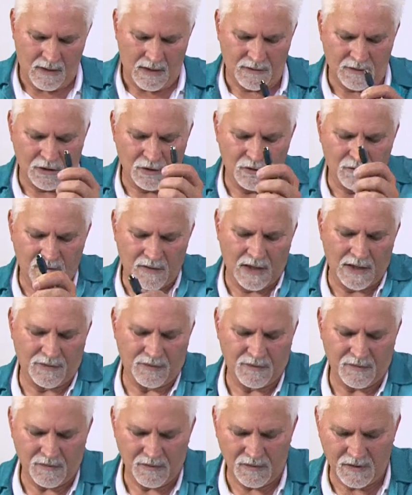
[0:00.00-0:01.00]
and then you've got
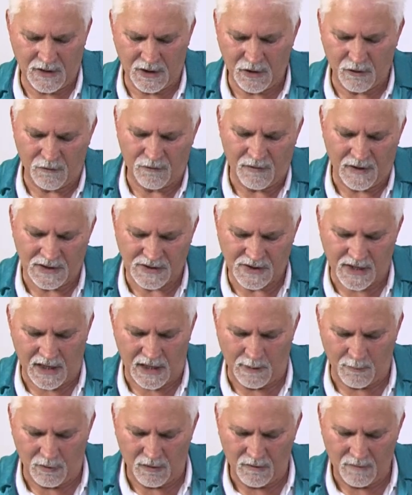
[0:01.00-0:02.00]
the interface
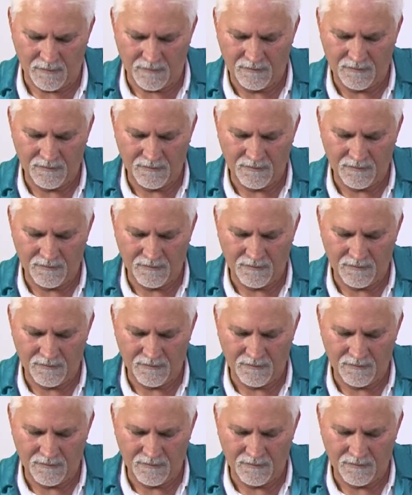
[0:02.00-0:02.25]
cable,